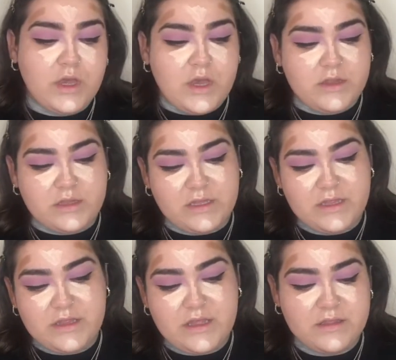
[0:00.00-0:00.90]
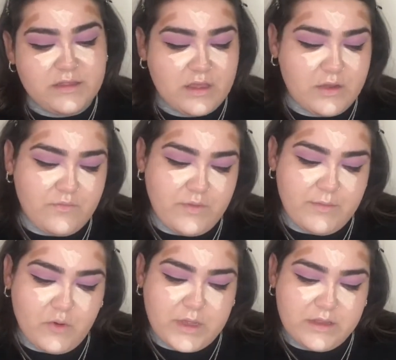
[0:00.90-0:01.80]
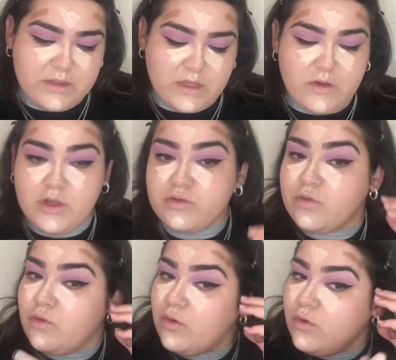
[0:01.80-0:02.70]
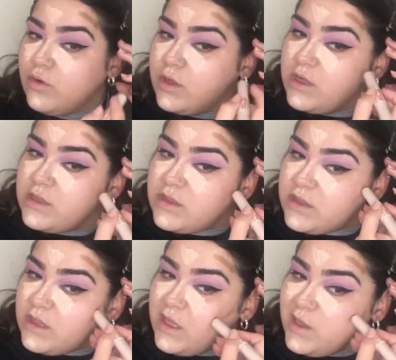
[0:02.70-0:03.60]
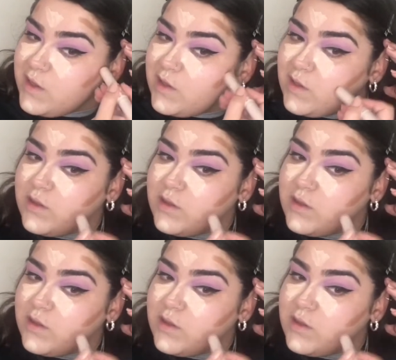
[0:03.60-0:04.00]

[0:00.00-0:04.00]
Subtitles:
So this is the Rimmel Insta Contour Stick.